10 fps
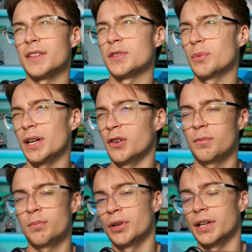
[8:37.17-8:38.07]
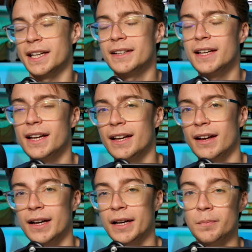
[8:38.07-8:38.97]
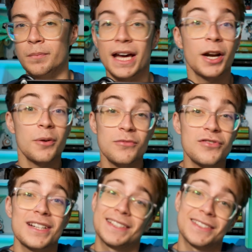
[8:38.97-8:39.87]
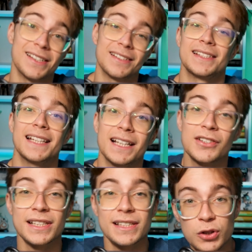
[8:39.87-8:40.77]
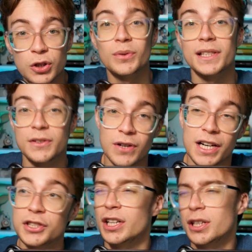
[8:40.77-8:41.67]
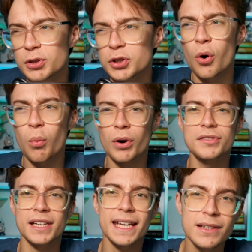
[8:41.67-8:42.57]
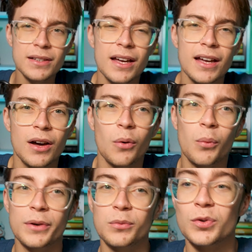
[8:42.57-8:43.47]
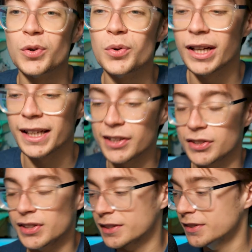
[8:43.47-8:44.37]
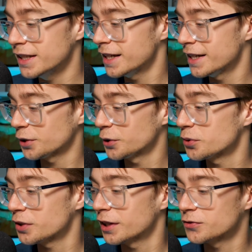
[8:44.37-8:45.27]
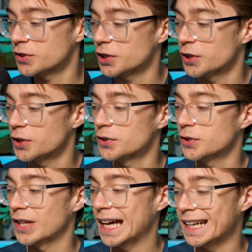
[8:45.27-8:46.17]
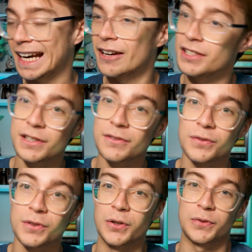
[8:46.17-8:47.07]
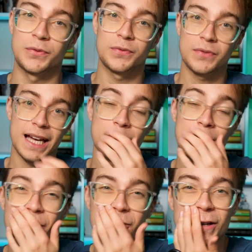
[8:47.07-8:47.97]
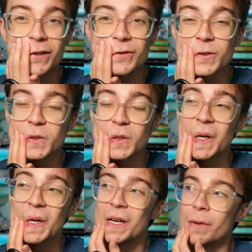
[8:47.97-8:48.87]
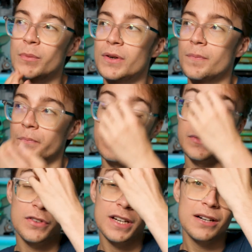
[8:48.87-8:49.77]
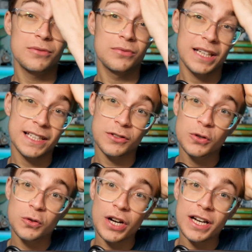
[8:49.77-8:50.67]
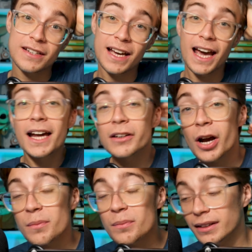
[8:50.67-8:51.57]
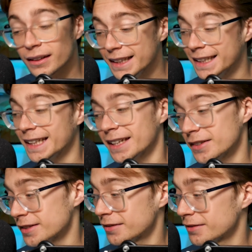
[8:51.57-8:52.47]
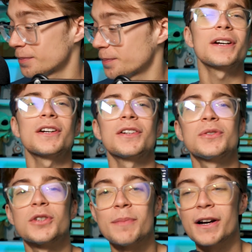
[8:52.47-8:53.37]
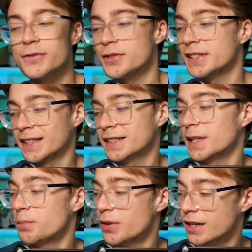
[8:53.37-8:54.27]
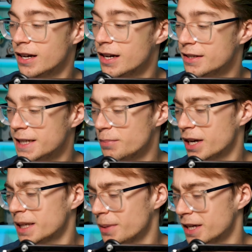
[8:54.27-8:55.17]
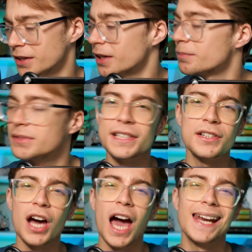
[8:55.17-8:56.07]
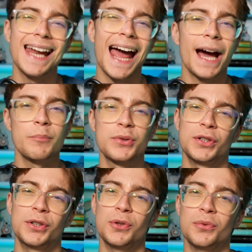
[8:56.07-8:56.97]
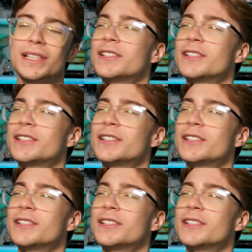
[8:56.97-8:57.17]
That's a way of putting it. And I'm really excited to see that, because it's new, it's fresh, and I'm sure one day when we're all like 60 years old, they'll return to that narrative of happy ever afters. But for now, it's a new trend, and I'm liking it. And if we're going to talk about voice acting, Bradley Baker did an absolute...